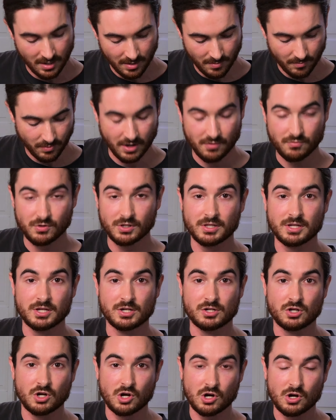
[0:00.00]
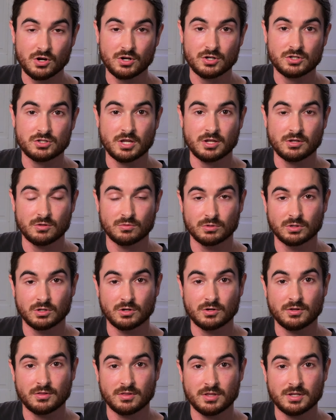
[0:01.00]
but I really encourage that you
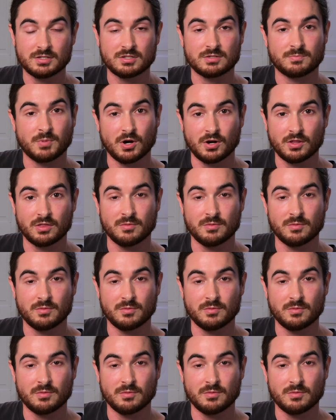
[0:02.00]
learn this part